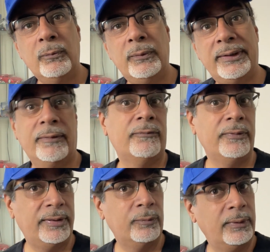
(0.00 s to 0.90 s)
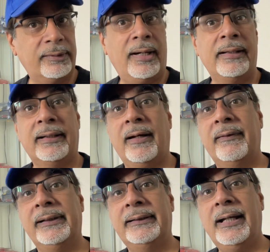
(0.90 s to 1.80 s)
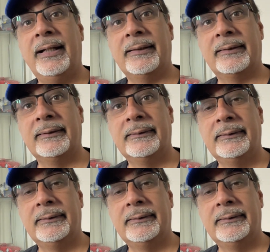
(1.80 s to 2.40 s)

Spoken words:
which of course is what China currently does.